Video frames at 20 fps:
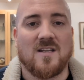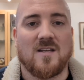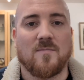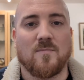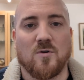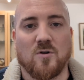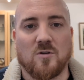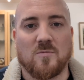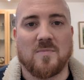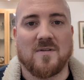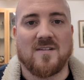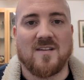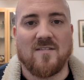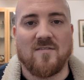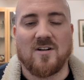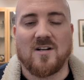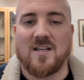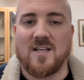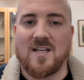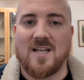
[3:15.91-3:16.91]
more
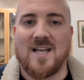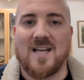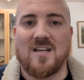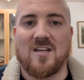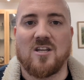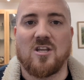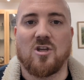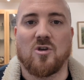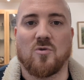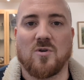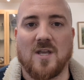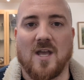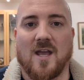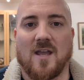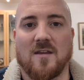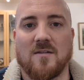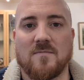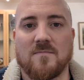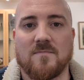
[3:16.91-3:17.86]
specifically in the UK.